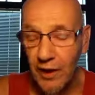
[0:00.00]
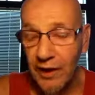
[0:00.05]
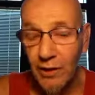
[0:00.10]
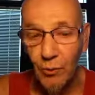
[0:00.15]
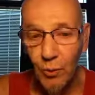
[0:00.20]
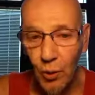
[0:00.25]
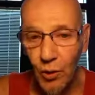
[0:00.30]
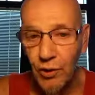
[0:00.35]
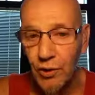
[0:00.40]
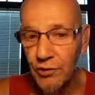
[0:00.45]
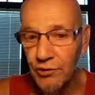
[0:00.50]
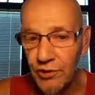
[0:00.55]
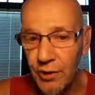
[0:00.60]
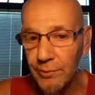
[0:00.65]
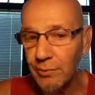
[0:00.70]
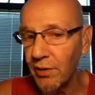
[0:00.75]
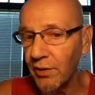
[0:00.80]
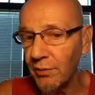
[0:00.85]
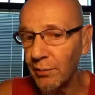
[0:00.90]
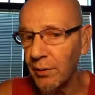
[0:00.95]
can warn us
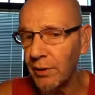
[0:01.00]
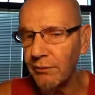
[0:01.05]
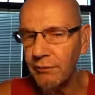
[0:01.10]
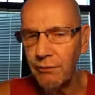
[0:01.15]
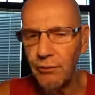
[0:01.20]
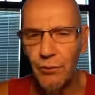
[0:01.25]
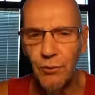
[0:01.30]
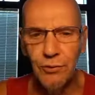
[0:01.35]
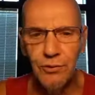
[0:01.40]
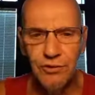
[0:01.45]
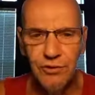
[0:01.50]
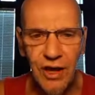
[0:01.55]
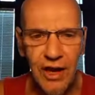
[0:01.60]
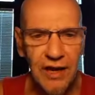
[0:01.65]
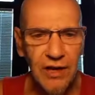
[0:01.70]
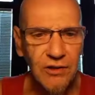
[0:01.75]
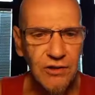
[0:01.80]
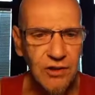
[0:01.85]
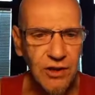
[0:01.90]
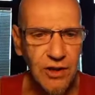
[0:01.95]
up to 3 to 4
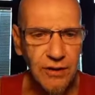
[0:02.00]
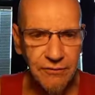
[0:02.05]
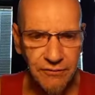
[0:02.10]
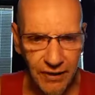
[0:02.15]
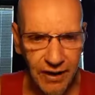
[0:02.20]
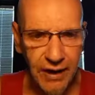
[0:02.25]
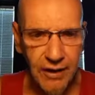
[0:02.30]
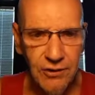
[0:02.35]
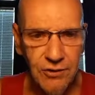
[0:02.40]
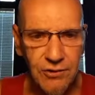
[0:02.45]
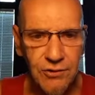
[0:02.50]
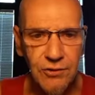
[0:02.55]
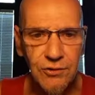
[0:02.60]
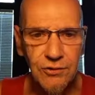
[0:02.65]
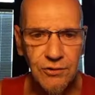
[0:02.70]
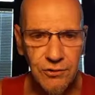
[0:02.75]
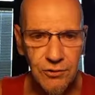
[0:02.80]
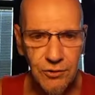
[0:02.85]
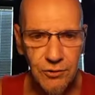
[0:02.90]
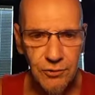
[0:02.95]
days in advance
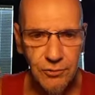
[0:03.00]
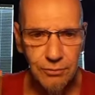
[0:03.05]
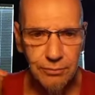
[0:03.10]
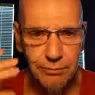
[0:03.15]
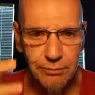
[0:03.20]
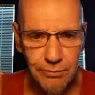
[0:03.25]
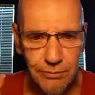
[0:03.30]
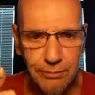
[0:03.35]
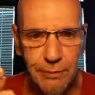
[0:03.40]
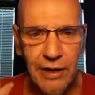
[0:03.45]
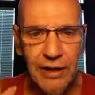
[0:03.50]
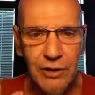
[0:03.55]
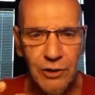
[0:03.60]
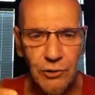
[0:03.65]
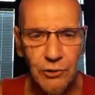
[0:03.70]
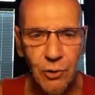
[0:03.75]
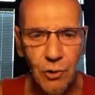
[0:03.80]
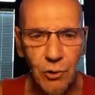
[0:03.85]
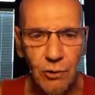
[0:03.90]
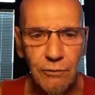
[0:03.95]
to major
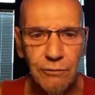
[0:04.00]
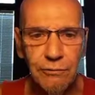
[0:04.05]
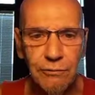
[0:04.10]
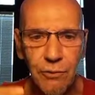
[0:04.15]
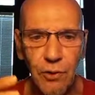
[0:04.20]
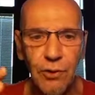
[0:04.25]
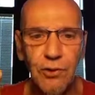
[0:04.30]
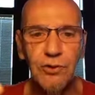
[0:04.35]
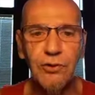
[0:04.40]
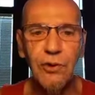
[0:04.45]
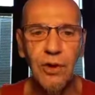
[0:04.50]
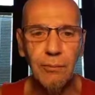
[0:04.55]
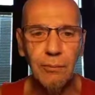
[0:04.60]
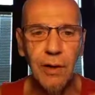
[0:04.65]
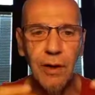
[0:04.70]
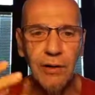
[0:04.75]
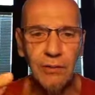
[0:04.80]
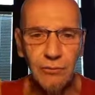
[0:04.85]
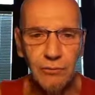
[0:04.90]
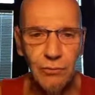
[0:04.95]
cold fronts that
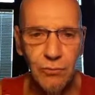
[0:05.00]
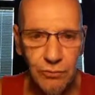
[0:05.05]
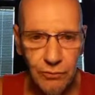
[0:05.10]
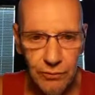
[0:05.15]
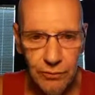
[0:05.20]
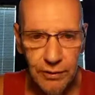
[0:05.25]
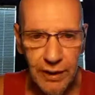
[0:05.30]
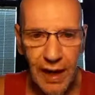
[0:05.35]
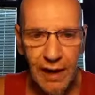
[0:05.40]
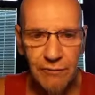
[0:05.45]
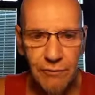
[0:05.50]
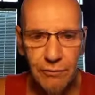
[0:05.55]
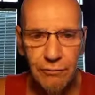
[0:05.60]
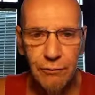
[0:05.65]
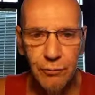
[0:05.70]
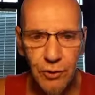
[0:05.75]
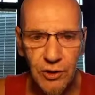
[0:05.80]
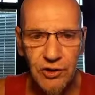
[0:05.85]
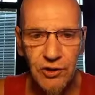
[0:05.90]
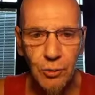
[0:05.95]
might have a
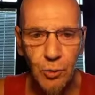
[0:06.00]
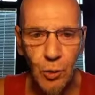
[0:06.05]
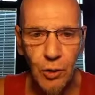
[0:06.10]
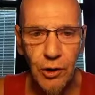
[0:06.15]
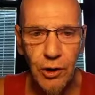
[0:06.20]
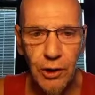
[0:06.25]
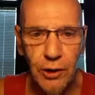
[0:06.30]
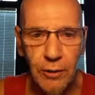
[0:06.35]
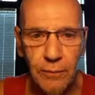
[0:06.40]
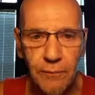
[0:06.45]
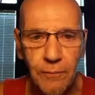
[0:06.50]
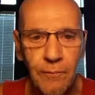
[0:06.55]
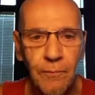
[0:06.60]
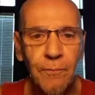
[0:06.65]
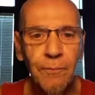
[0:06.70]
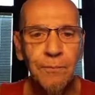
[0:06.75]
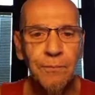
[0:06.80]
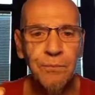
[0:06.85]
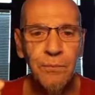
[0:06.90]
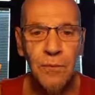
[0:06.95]
freeze warning.
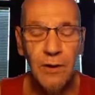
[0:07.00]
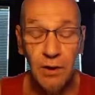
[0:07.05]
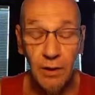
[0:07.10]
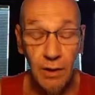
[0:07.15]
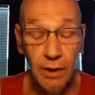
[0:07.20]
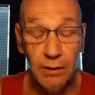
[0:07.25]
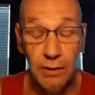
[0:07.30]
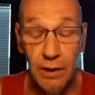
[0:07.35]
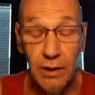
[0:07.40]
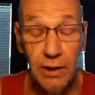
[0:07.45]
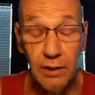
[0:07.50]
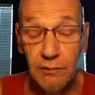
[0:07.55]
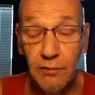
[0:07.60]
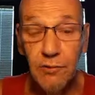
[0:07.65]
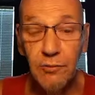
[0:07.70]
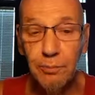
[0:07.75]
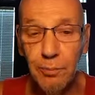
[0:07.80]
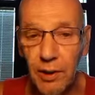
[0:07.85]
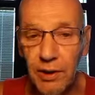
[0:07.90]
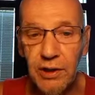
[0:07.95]
And they give
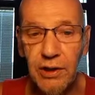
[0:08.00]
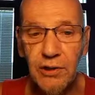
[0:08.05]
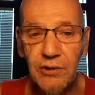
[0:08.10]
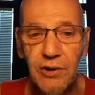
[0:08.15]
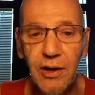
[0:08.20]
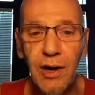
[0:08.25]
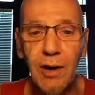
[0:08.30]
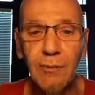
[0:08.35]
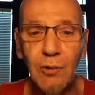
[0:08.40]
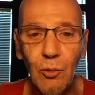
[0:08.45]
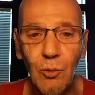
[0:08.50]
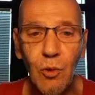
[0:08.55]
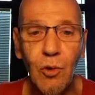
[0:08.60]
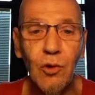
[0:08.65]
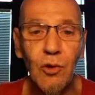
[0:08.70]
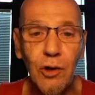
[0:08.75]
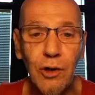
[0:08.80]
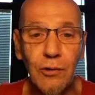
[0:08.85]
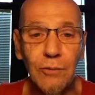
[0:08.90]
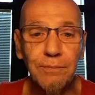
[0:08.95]
us plenty of time to
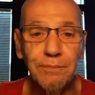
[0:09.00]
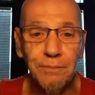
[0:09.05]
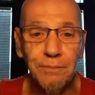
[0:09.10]
warn it.